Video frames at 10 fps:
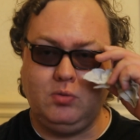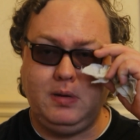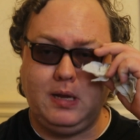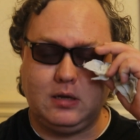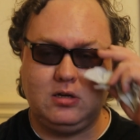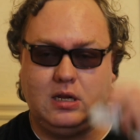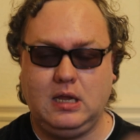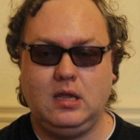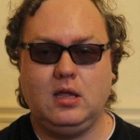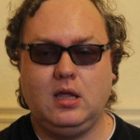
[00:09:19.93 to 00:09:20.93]
could be
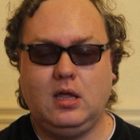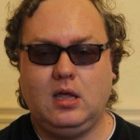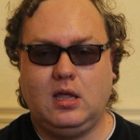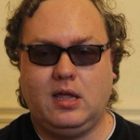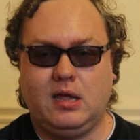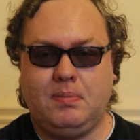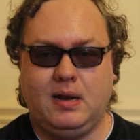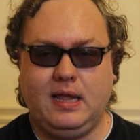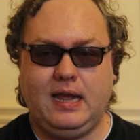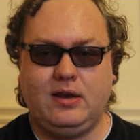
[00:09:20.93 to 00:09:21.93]
actually uh,
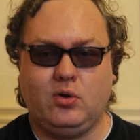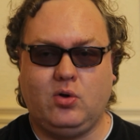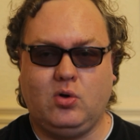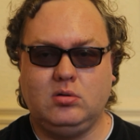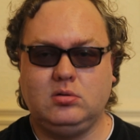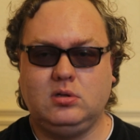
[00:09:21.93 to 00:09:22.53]
played or